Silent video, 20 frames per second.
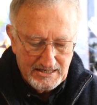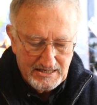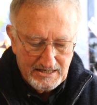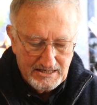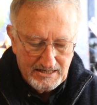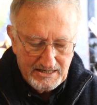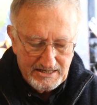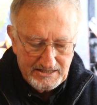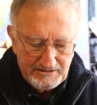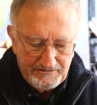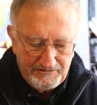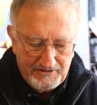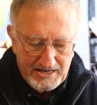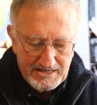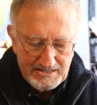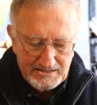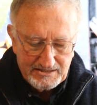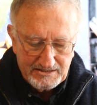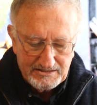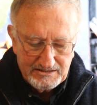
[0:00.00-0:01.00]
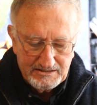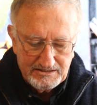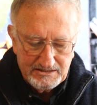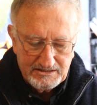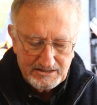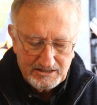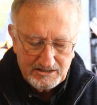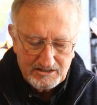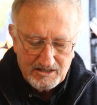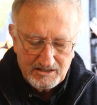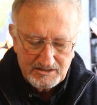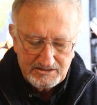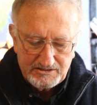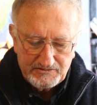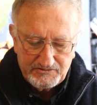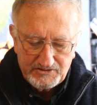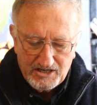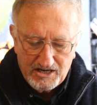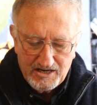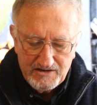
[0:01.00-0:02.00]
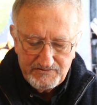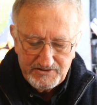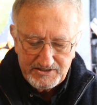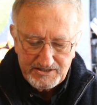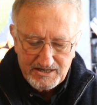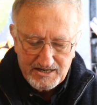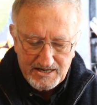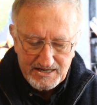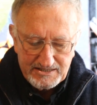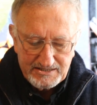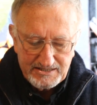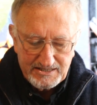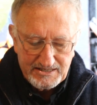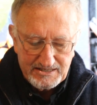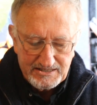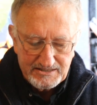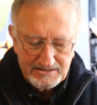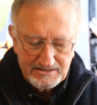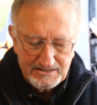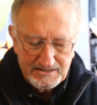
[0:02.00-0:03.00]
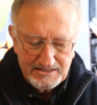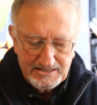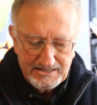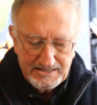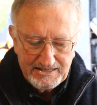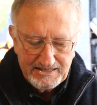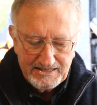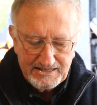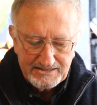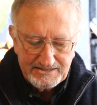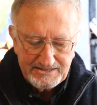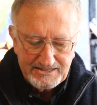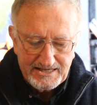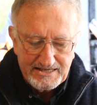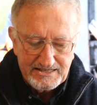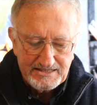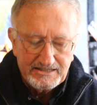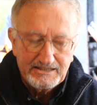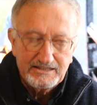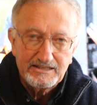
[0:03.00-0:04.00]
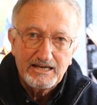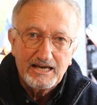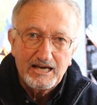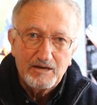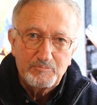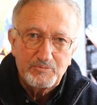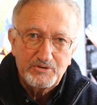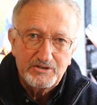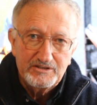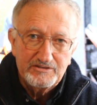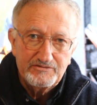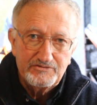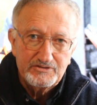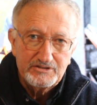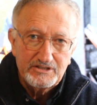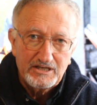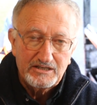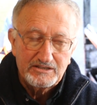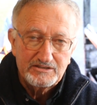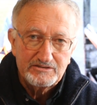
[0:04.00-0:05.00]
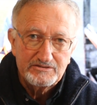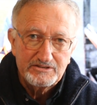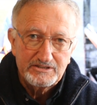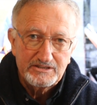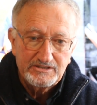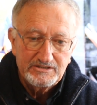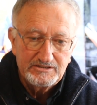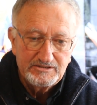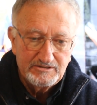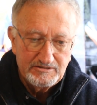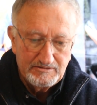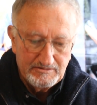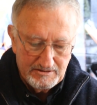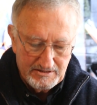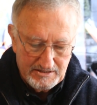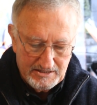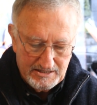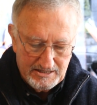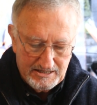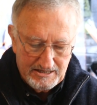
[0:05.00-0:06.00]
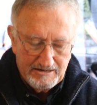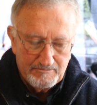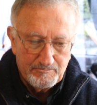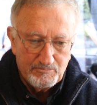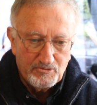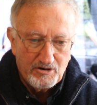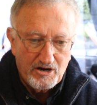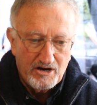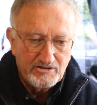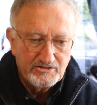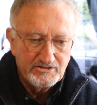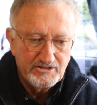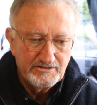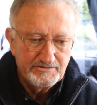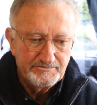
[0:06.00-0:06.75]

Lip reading: Let's face it, the cost of COVID-19 is sending our beautiful country broke.